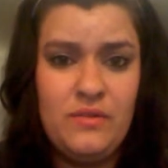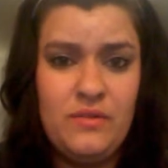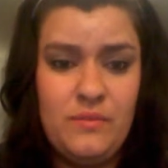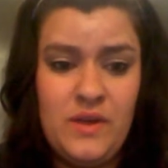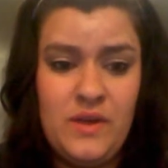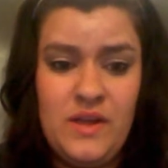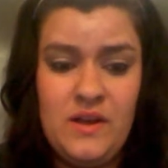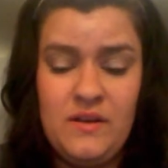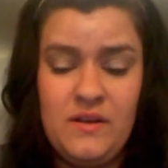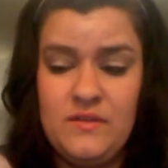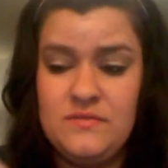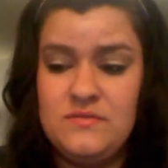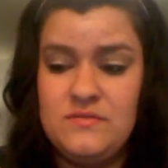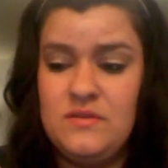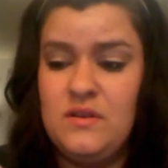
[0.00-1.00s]
3
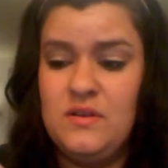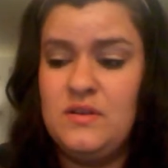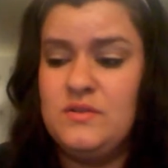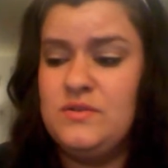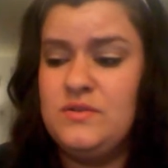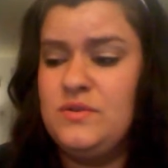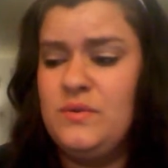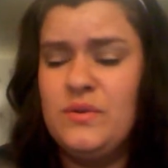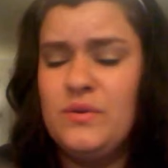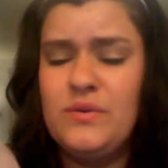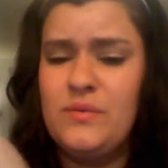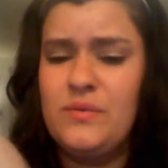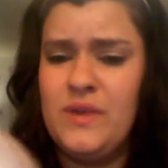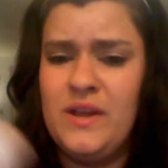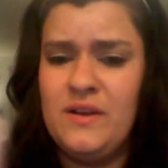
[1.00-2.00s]
years, 2 or
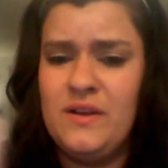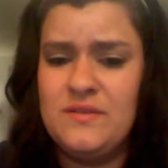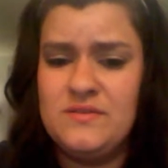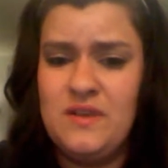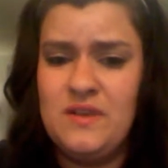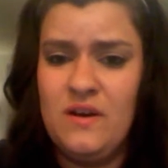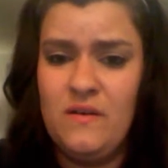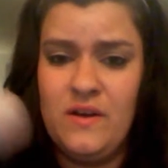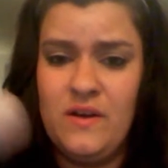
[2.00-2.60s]
3 years now.